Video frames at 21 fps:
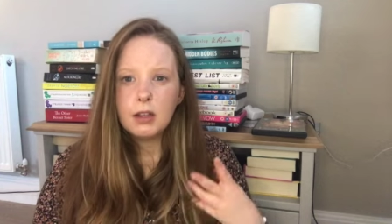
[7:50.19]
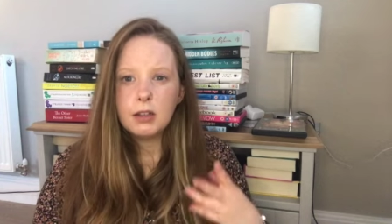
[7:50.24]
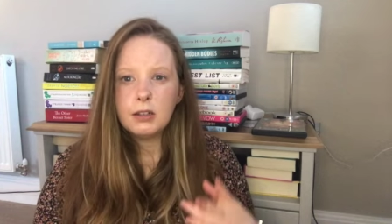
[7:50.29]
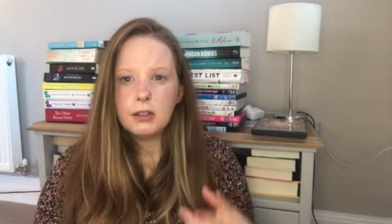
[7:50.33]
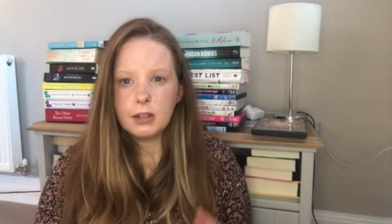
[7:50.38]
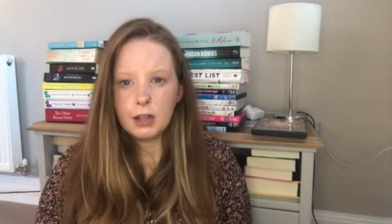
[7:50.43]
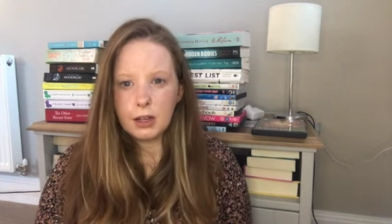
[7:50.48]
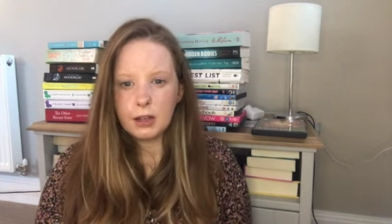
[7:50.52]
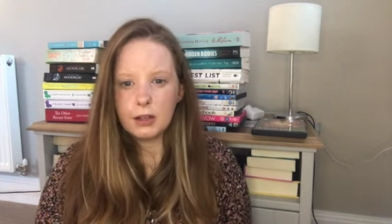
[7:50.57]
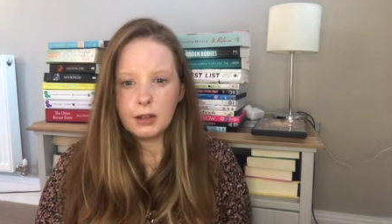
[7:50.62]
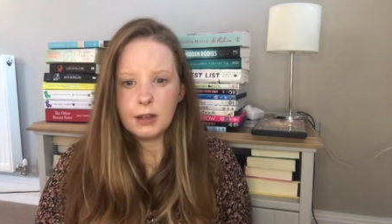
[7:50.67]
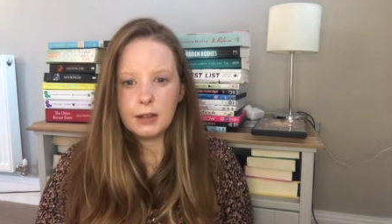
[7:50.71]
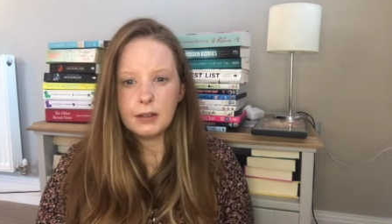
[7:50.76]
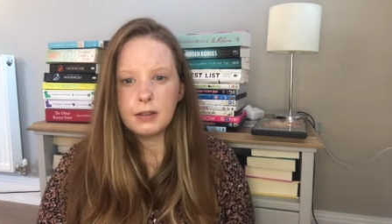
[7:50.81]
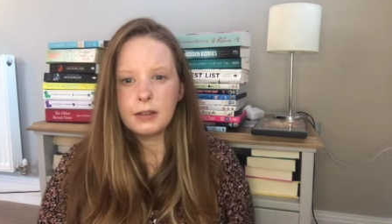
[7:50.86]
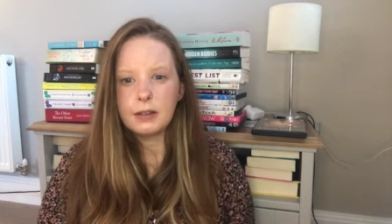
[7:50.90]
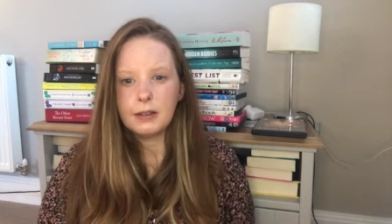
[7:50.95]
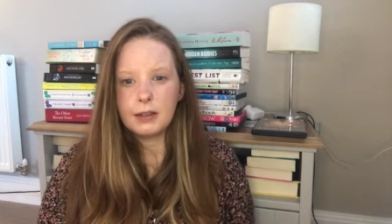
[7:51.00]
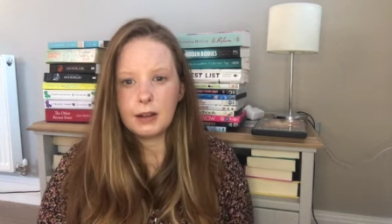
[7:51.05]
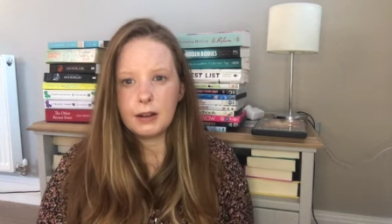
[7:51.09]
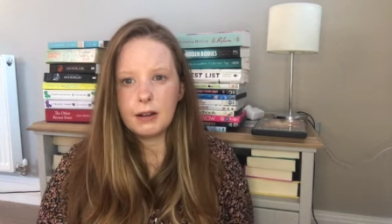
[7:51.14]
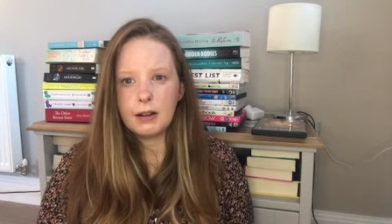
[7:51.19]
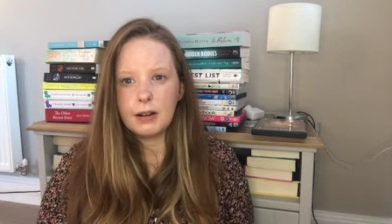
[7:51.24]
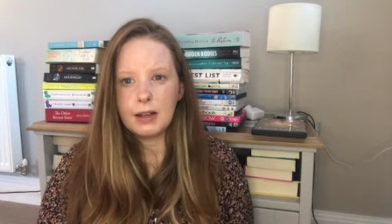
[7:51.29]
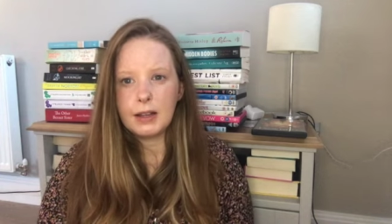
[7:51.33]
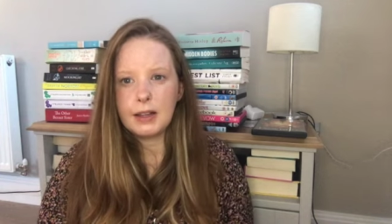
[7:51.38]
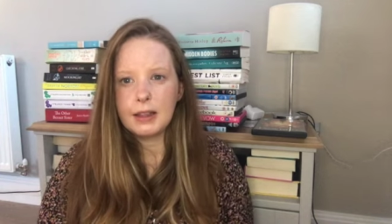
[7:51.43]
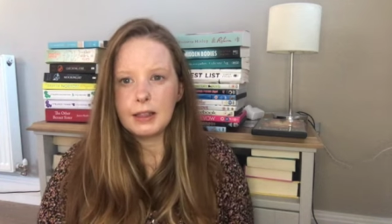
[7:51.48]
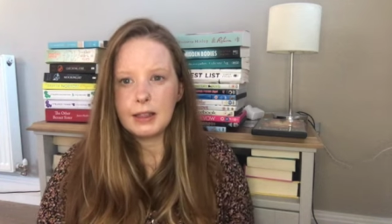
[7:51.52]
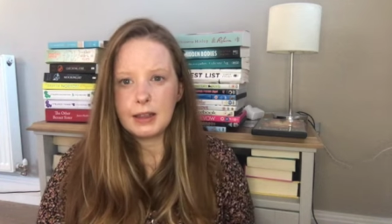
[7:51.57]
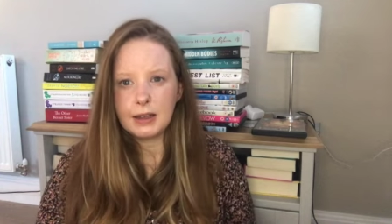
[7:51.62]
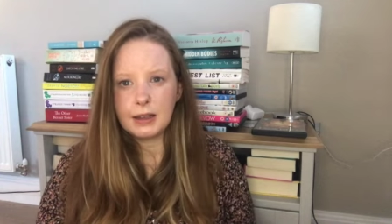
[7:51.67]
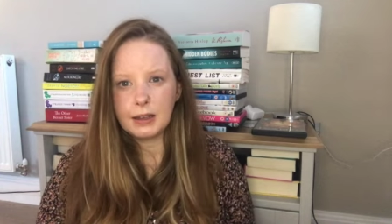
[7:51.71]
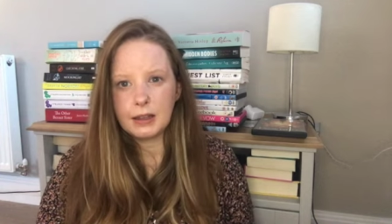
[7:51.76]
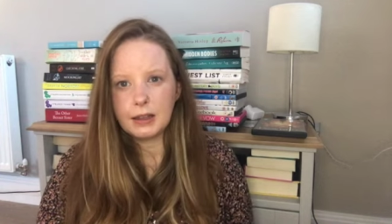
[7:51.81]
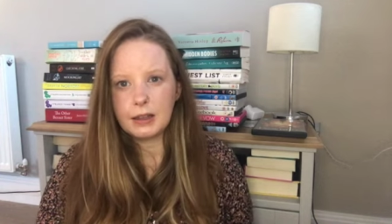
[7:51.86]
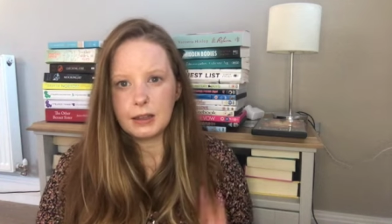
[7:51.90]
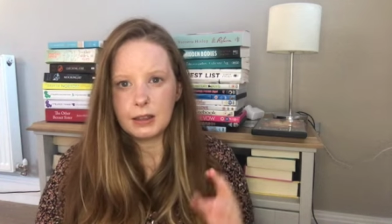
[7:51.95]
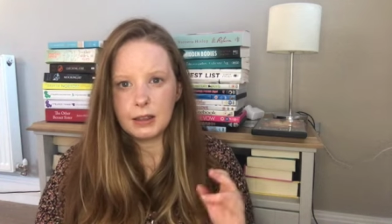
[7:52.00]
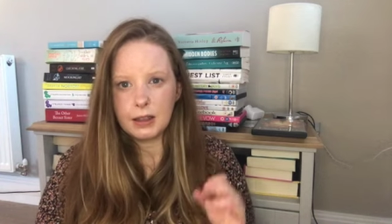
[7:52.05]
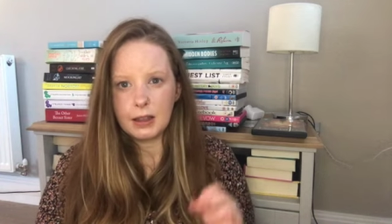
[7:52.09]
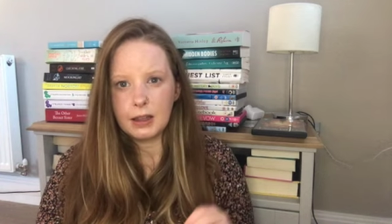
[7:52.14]
Don't necessarily think
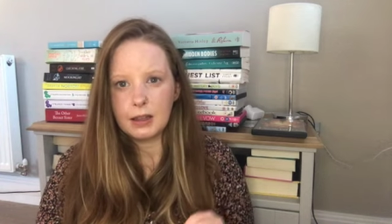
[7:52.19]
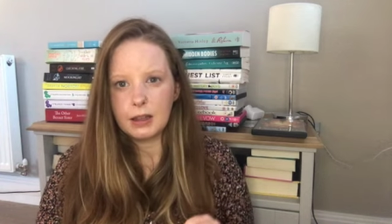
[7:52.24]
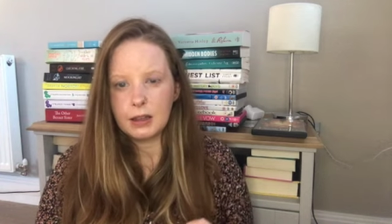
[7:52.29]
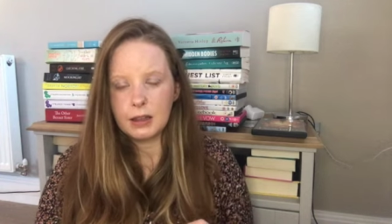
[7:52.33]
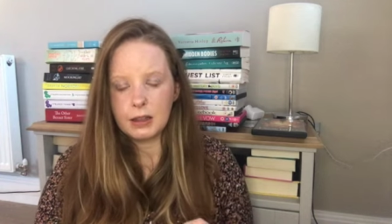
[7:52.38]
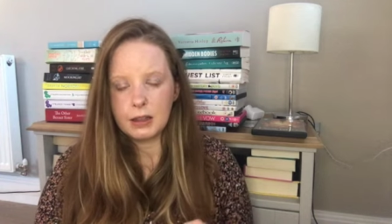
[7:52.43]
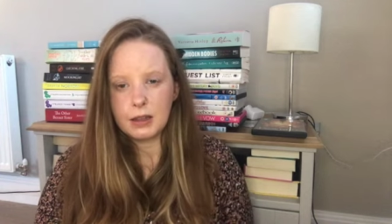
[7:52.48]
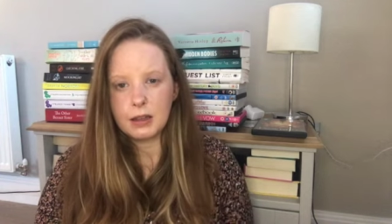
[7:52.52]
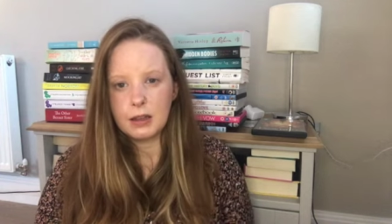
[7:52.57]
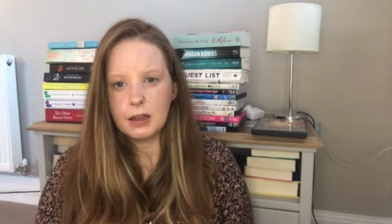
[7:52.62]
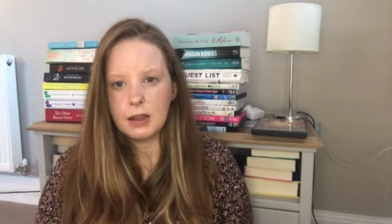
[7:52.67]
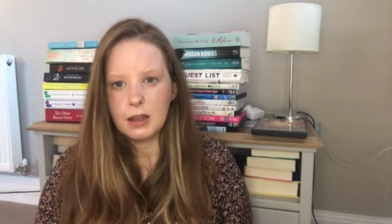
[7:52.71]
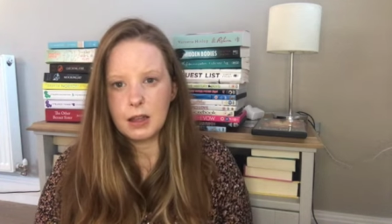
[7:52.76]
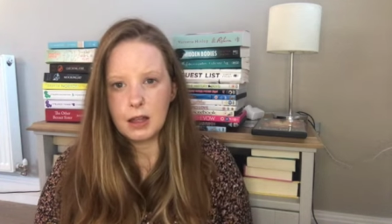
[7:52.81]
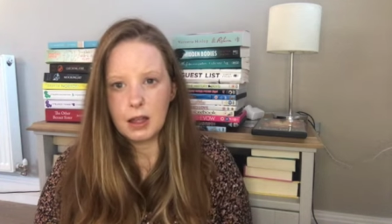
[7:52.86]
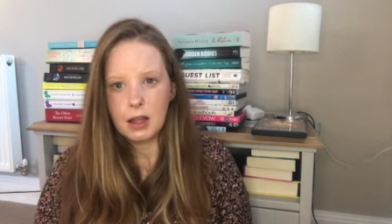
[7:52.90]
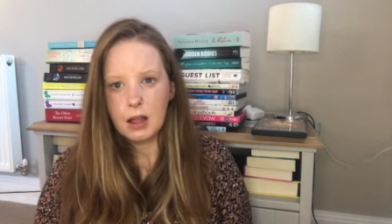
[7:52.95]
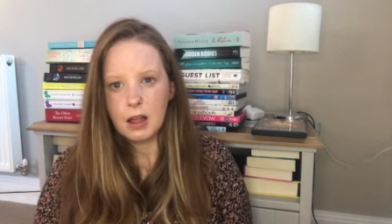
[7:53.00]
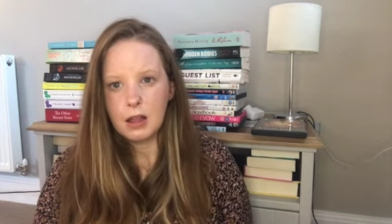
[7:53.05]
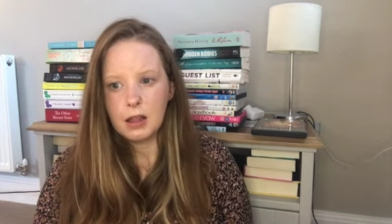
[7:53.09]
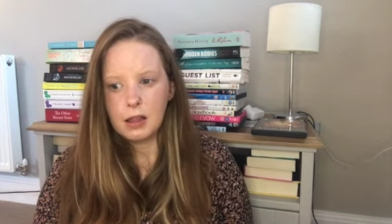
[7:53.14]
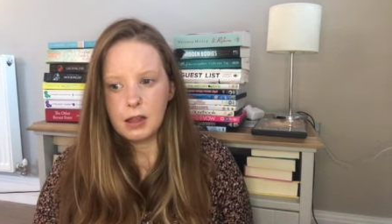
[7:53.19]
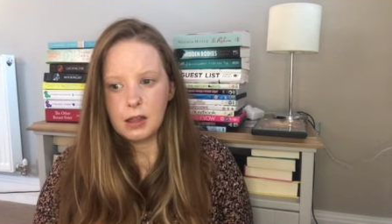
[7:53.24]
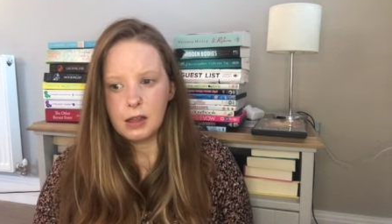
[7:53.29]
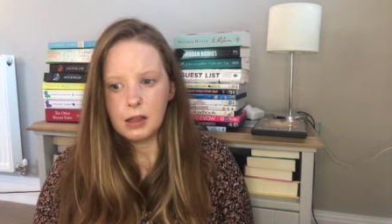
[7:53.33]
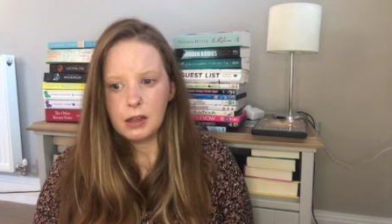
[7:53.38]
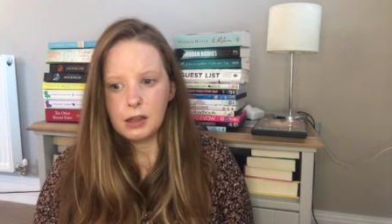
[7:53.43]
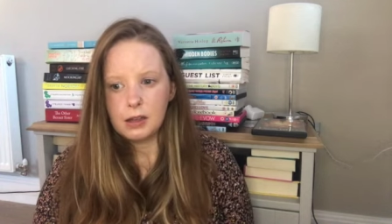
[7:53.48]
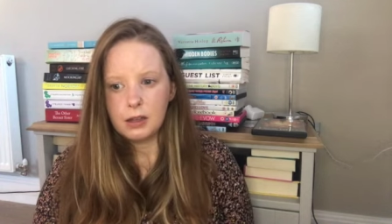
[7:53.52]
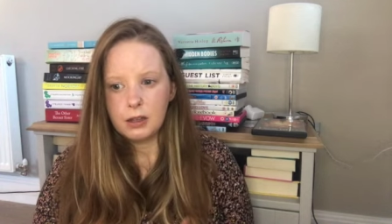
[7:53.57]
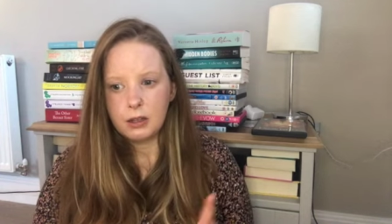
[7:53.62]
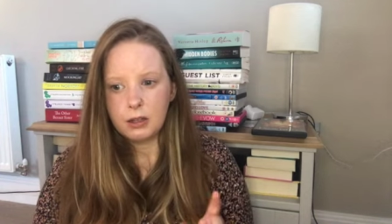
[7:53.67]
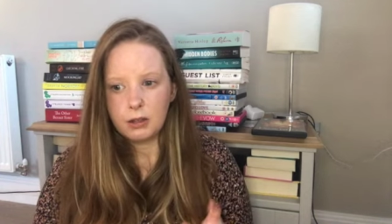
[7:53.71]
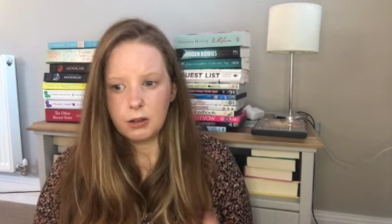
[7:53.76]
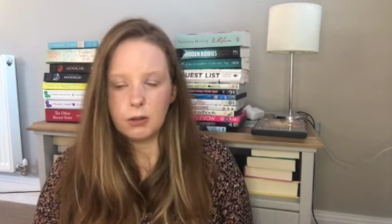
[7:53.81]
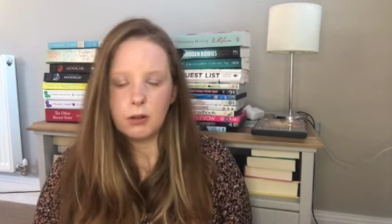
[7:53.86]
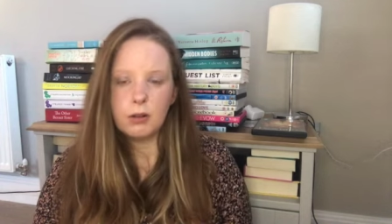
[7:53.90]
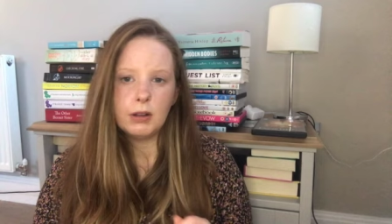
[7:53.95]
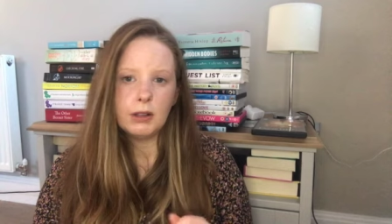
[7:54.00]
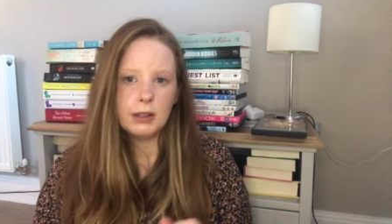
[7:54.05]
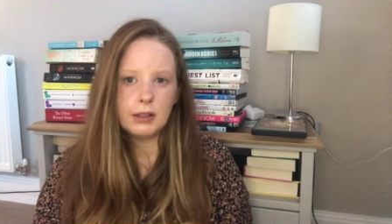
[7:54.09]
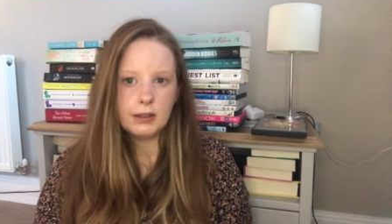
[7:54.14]
that
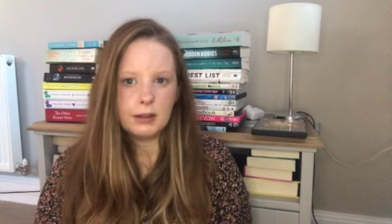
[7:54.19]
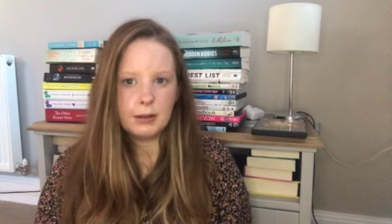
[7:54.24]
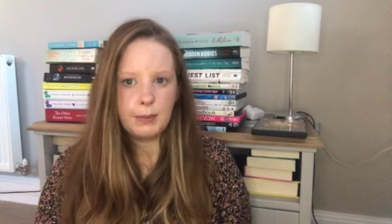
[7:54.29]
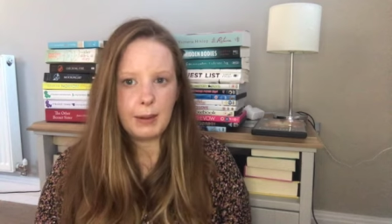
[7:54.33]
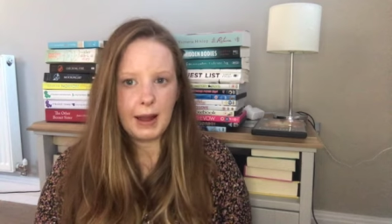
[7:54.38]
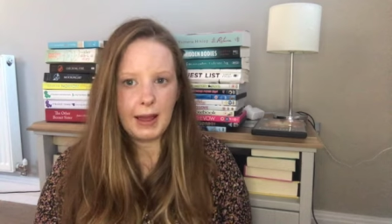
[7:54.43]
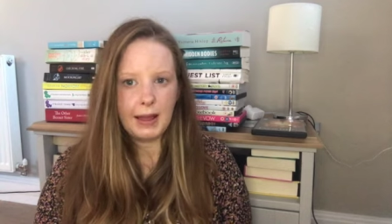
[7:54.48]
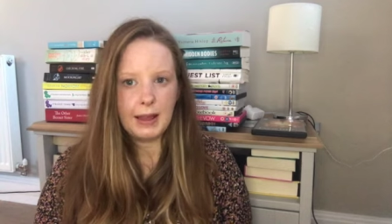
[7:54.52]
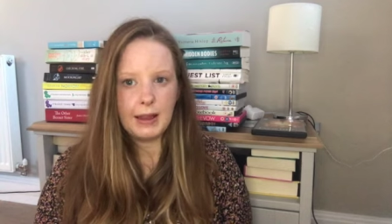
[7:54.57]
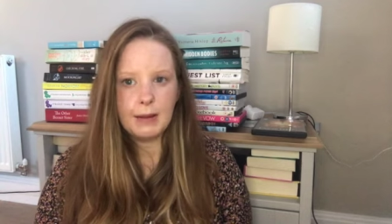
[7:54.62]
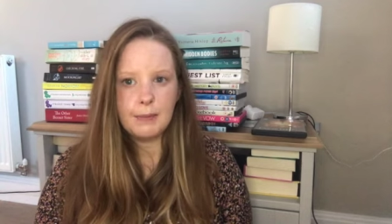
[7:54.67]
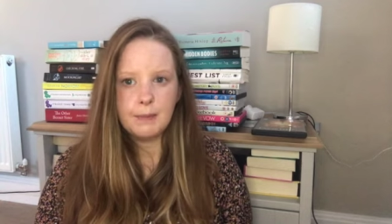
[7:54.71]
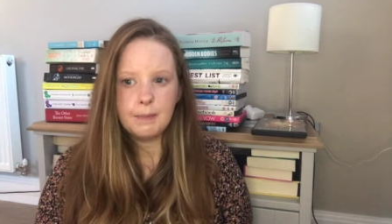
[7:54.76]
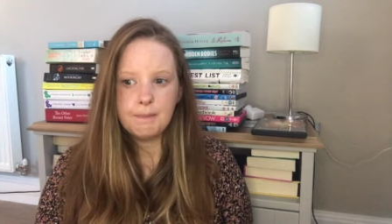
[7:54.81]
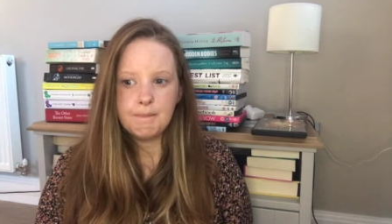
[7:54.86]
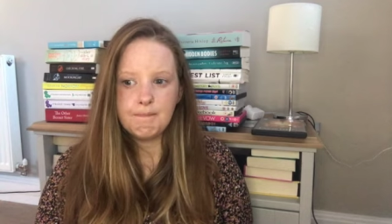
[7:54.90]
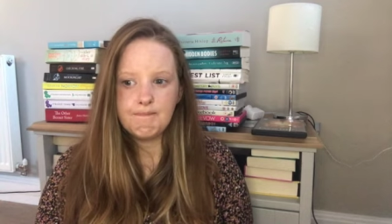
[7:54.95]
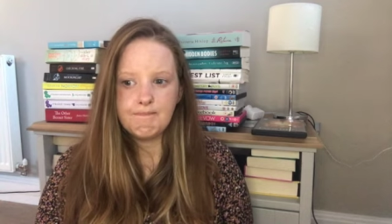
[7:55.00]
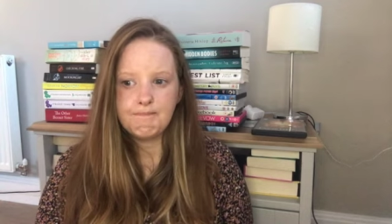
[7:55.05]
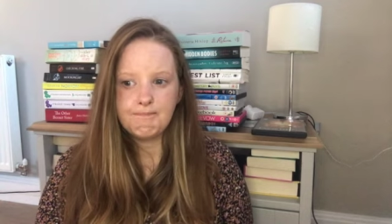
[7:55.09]
Sol is to blame,